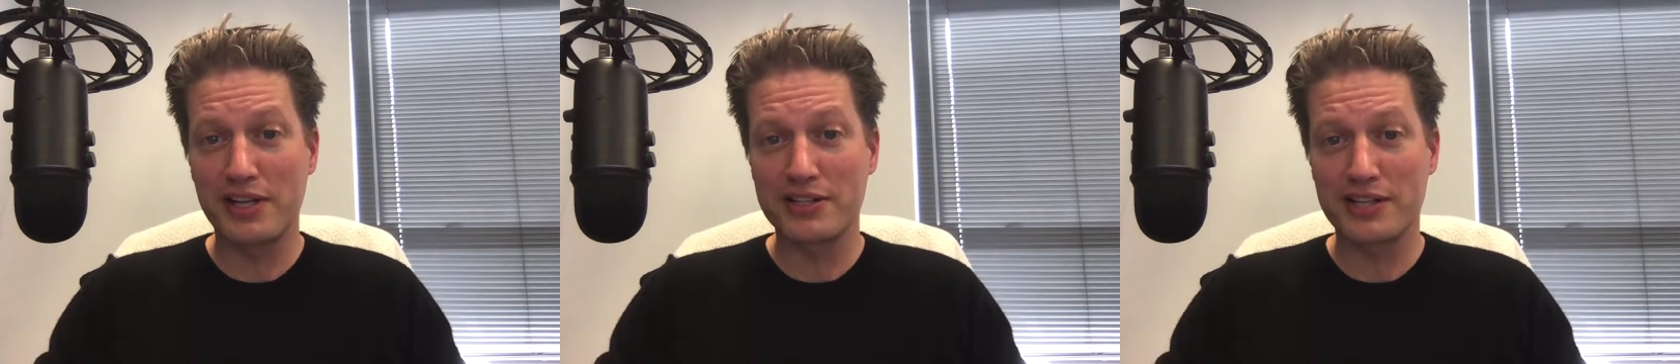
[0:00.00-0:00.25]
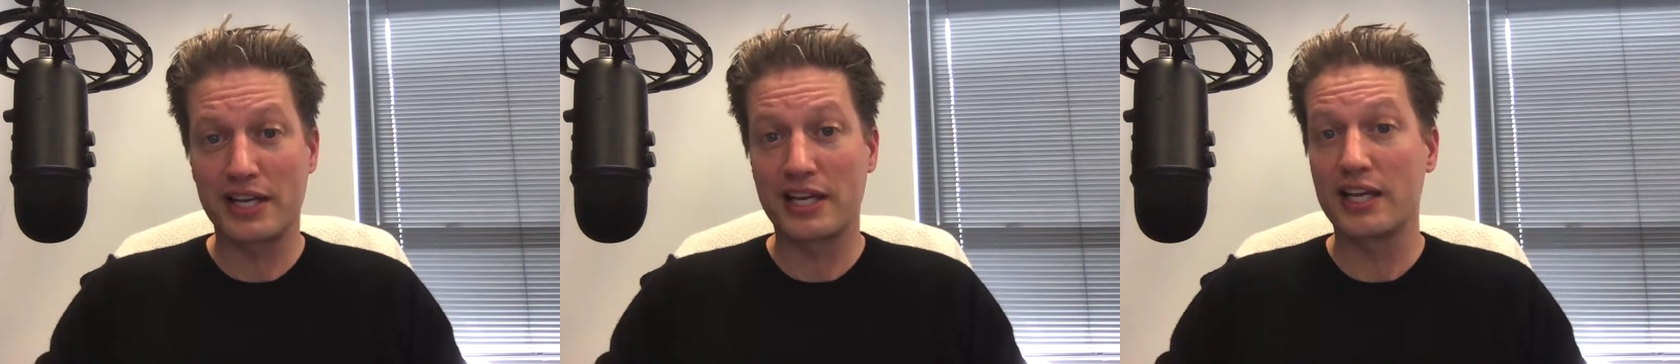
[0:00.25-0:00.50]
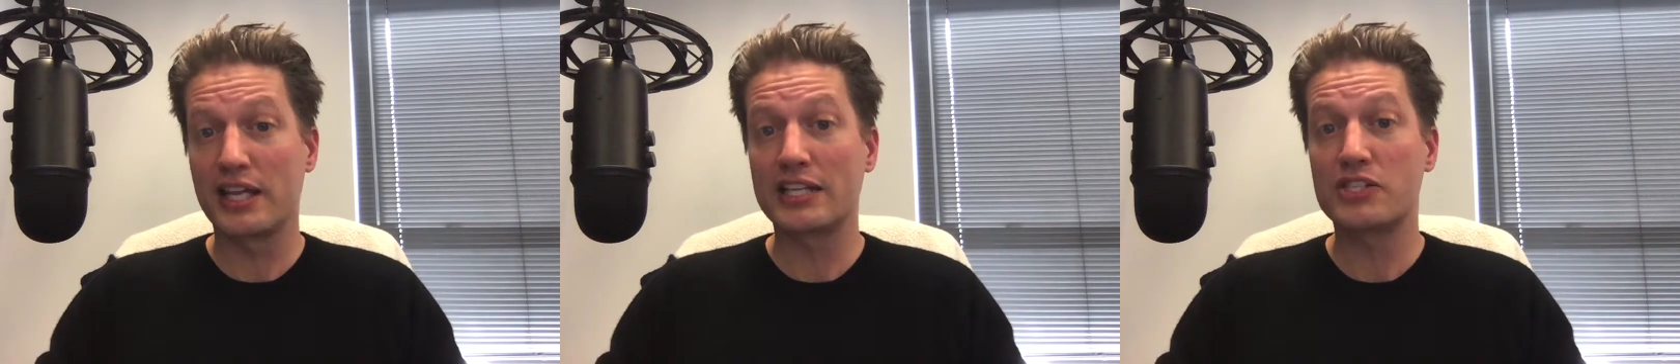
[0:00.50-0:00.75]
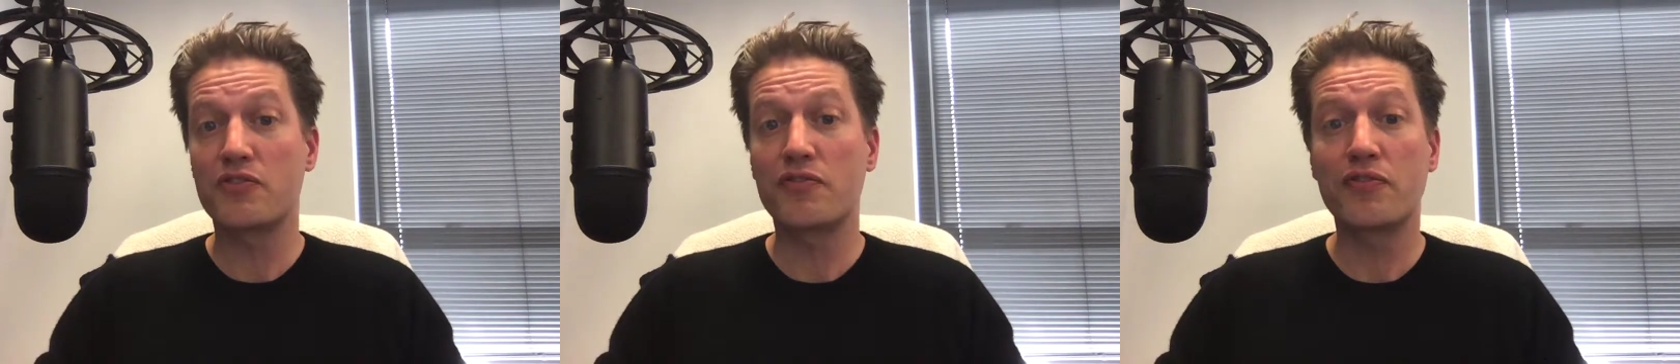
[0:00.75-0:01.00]
He's like, yeah, that's
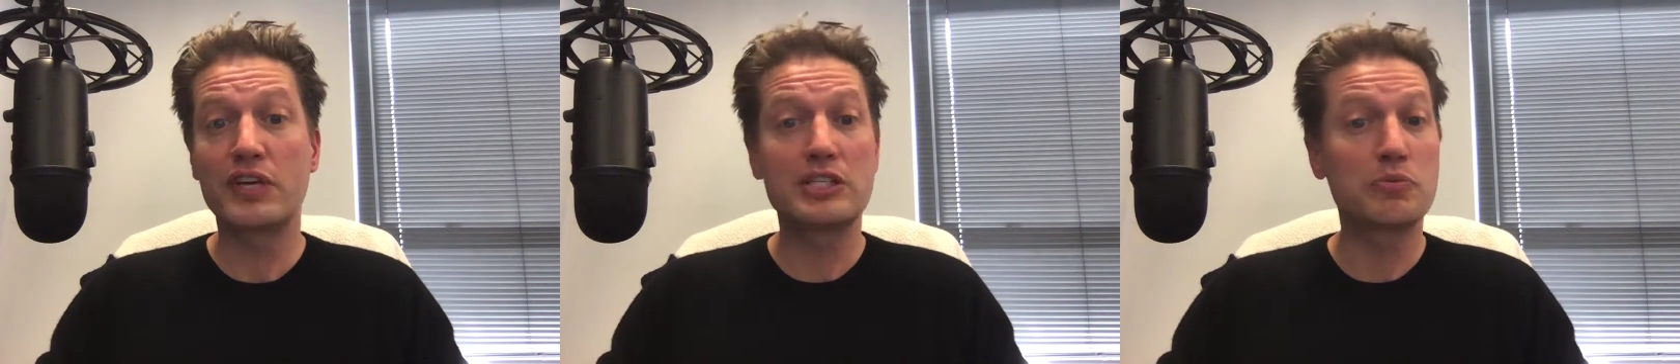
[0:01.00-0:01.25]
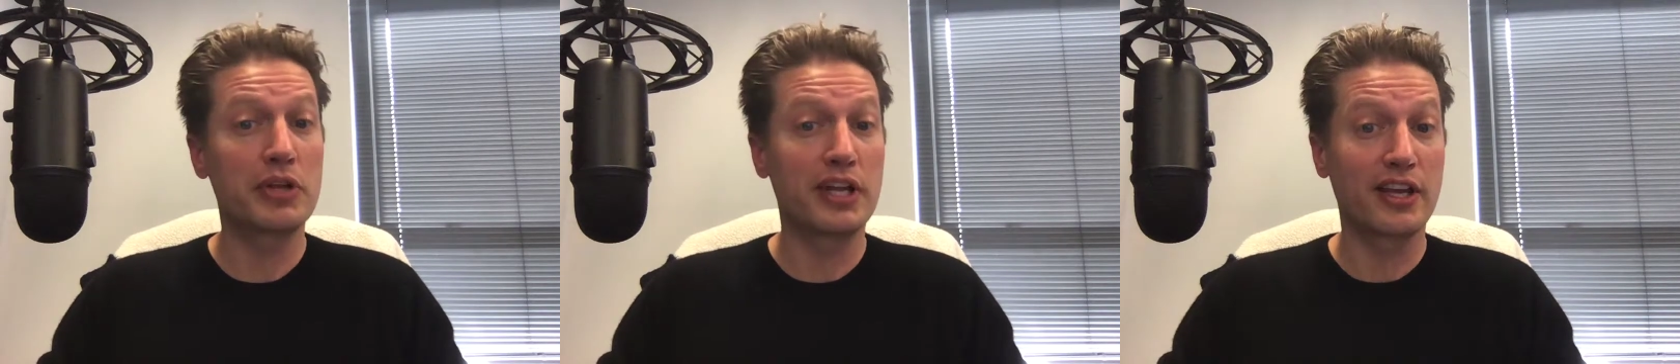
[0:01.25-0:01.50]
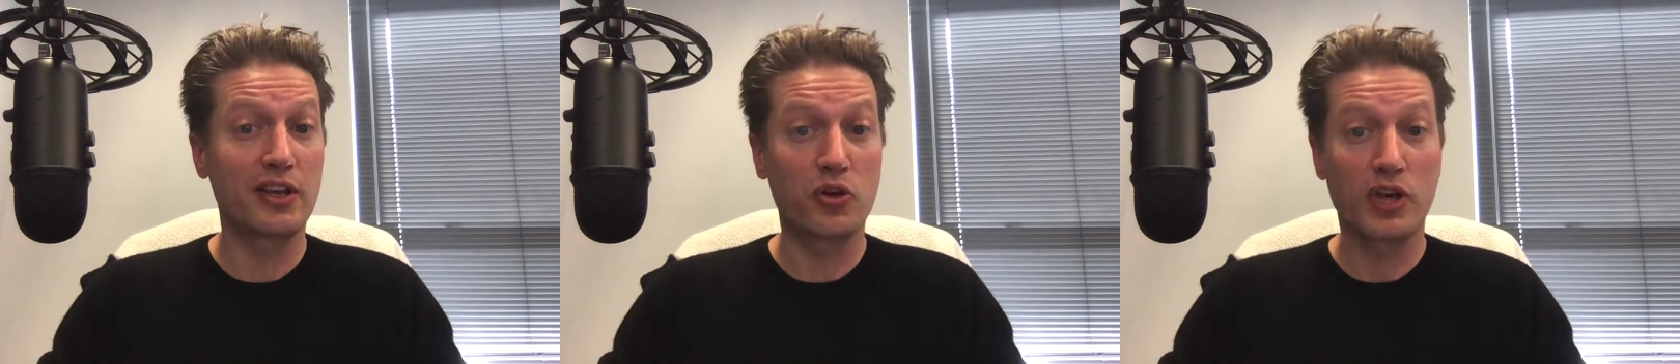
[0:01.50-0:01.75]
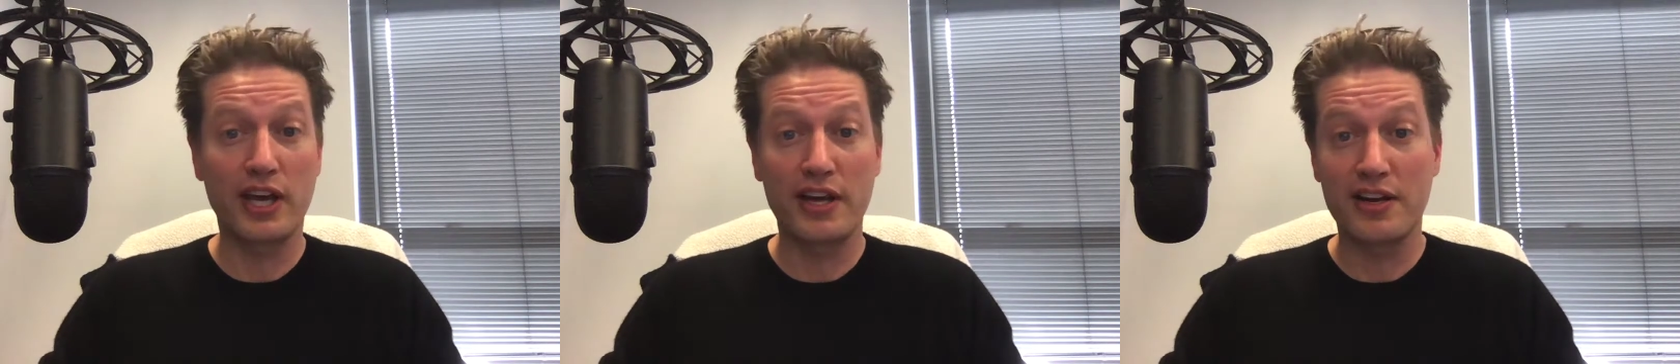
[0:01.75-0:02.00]
fee splitting. You
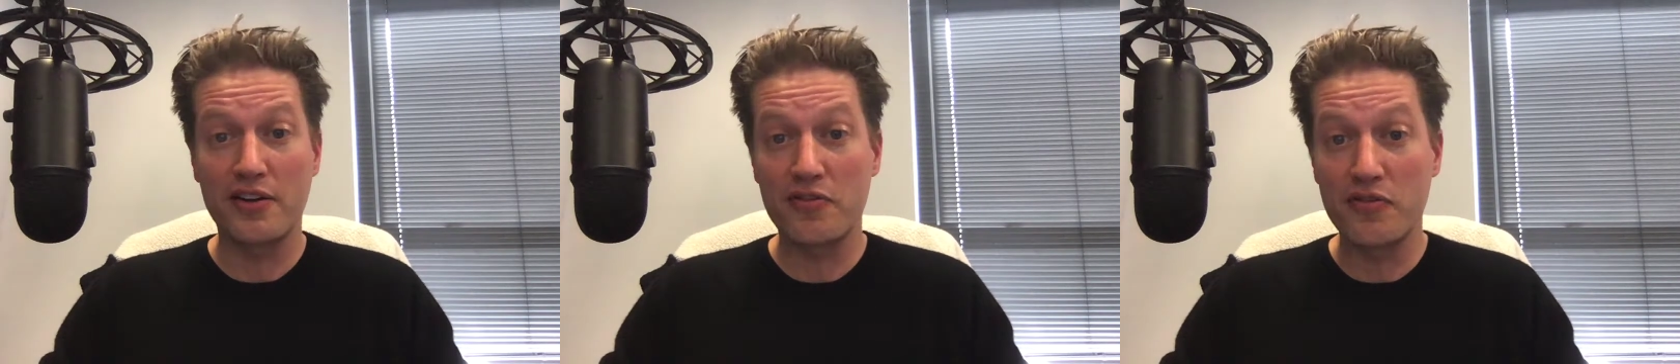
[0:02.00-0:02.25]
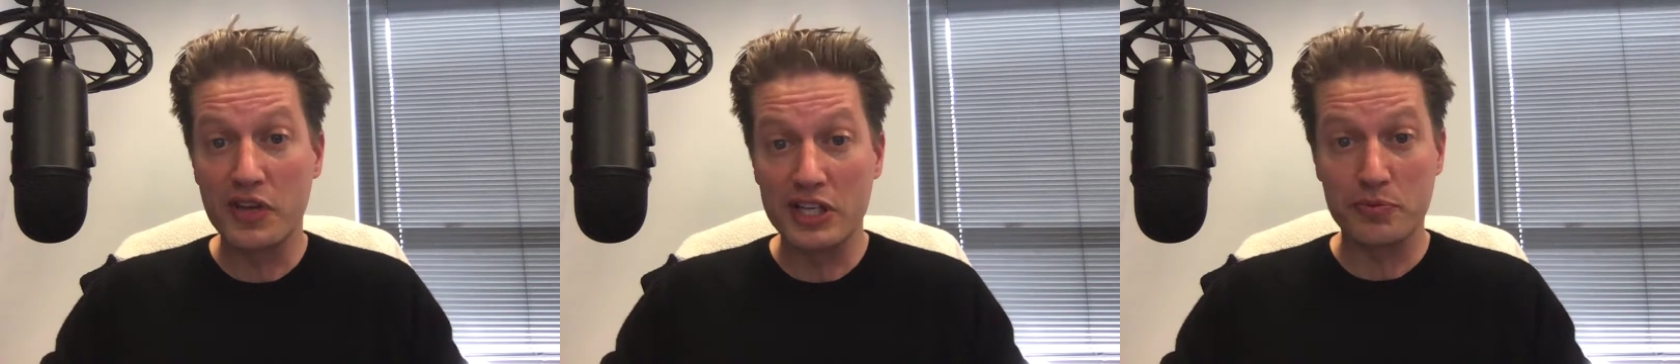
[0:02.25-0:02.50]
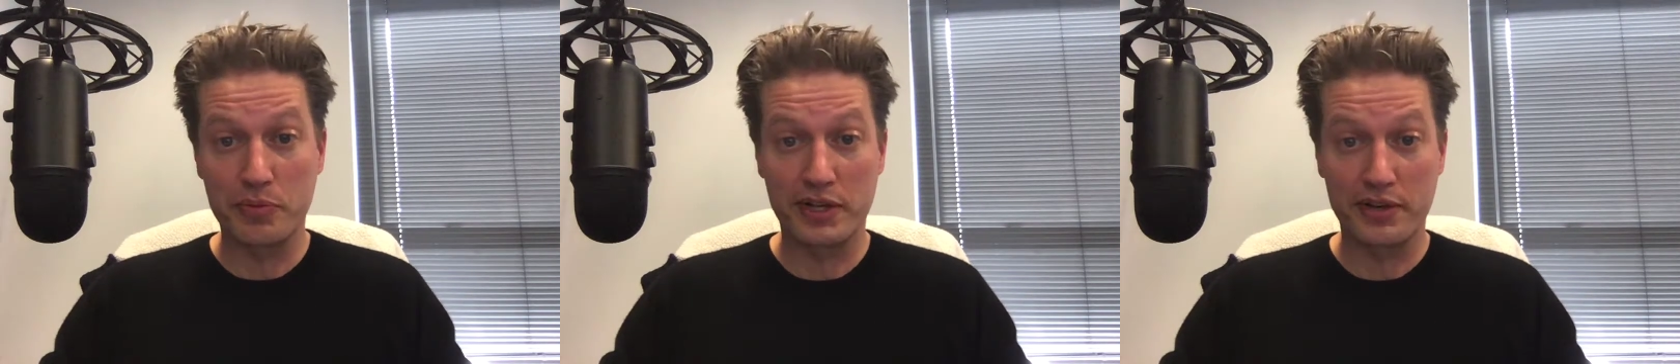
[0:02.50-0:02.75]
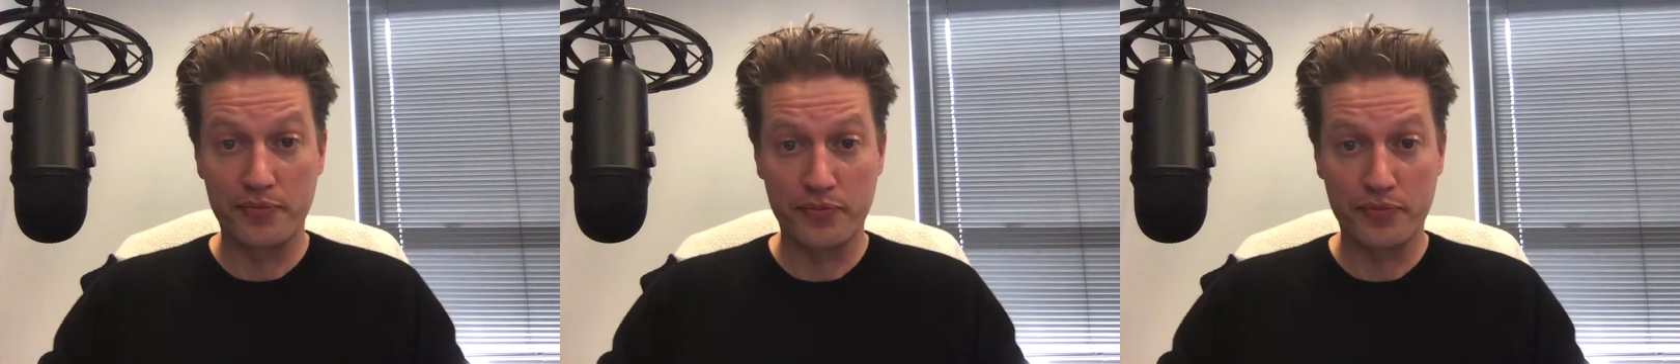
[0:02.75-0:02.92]
can't fee split.